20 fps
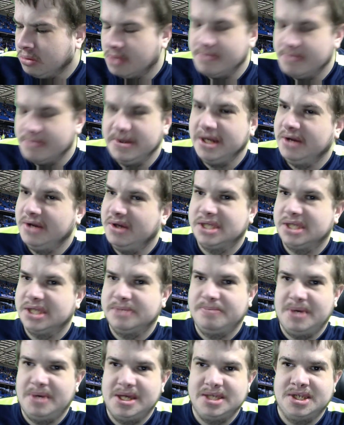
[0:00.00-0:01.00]
in there
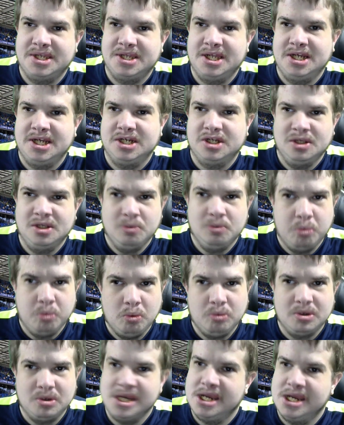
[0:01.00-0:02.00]
expecting it, just
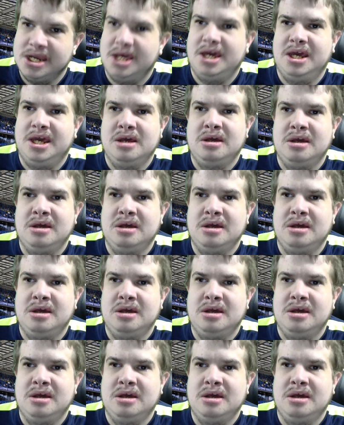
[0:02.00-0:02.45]
walk in there